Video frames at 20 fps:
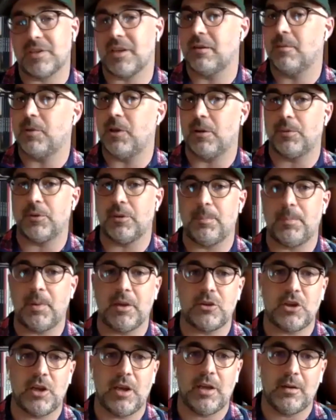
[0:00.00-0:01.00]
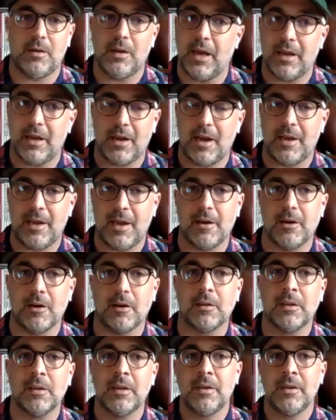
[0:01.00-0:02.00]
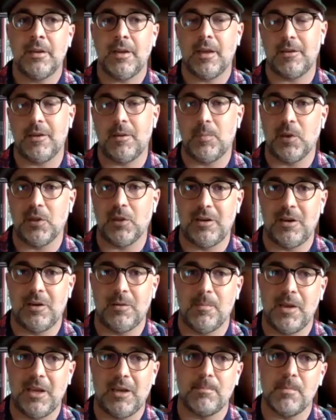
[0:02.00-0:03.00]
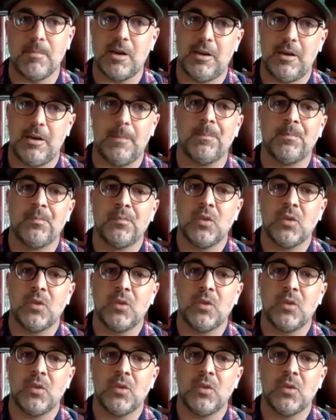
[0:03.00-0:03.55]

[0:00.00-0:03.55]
going to be able to pitch an NIL and the ability to make money.